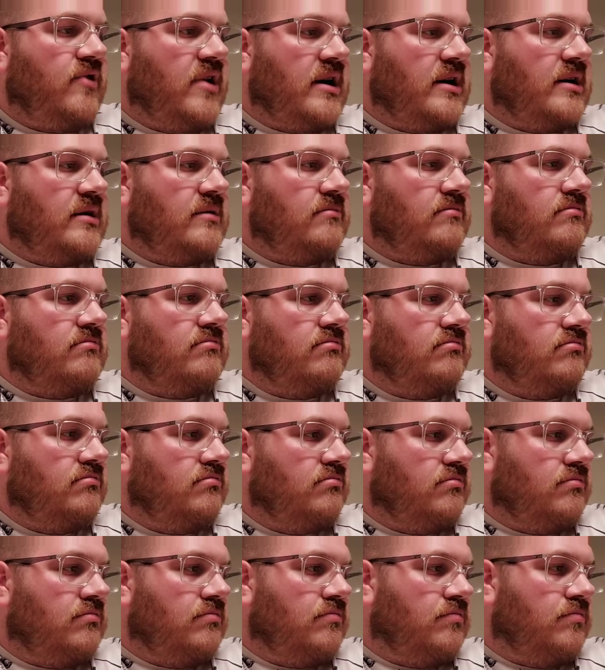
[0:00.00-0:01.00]
fucking
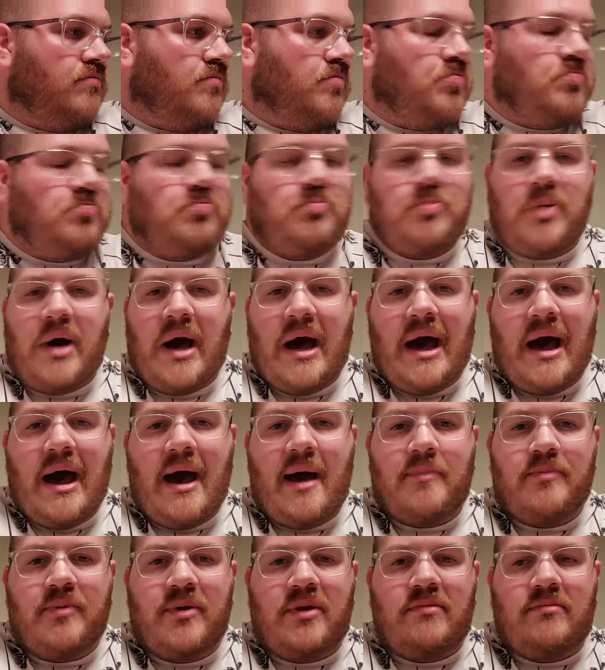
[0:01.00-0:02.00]

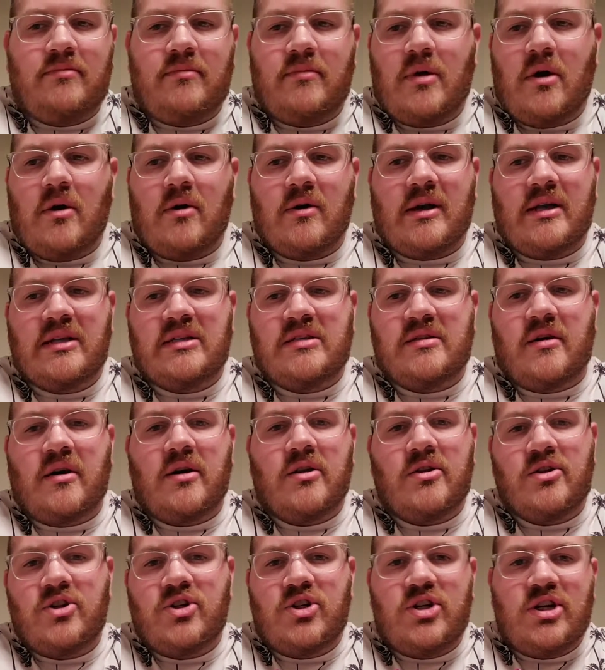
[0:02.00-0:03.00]
pop and all
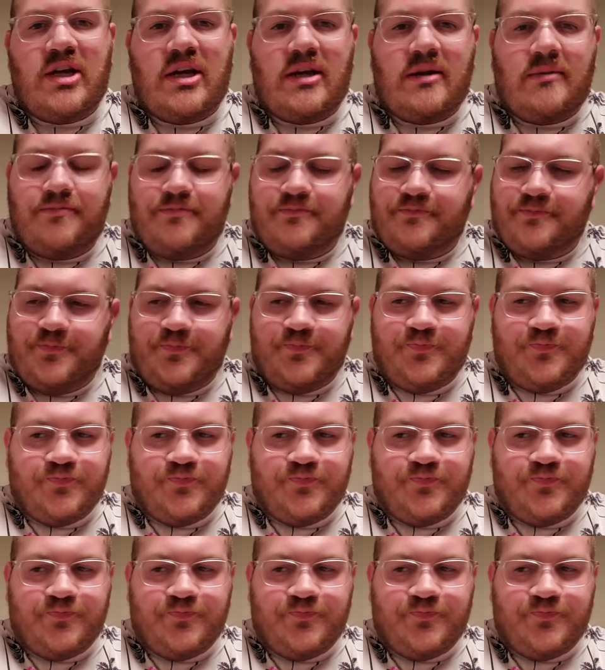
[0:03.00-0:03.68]
kinds of other shit.